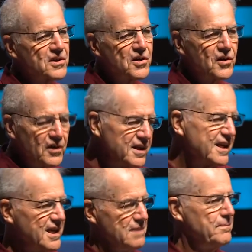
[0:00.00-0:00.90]
could
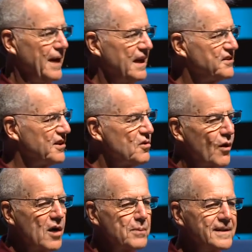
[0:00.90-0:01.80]
keep pets in the
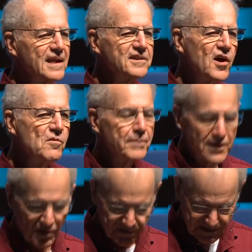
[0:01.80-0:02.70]
wild, but they don't
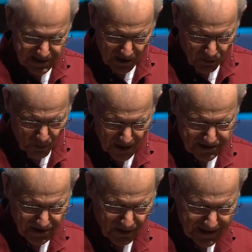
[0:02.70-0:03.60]
because they don't
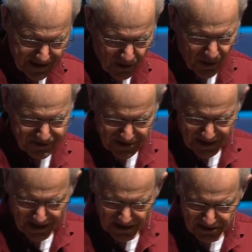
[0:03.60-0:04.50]
want to. And the
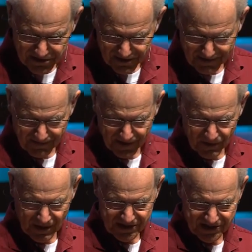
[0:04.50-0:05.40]
question is, and the
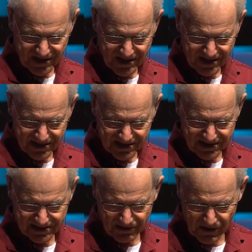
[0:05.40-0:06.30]
question is,
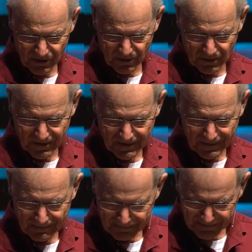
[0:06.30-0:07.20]
oh,
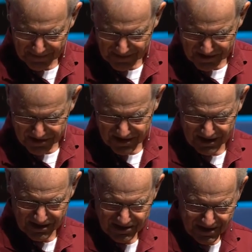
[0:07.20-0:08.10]
this
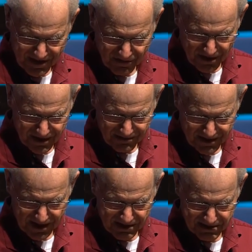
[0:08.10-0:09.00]
thing is not working
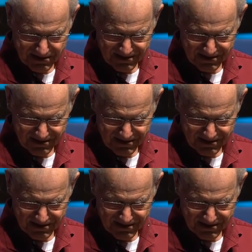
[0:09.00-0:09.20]
right.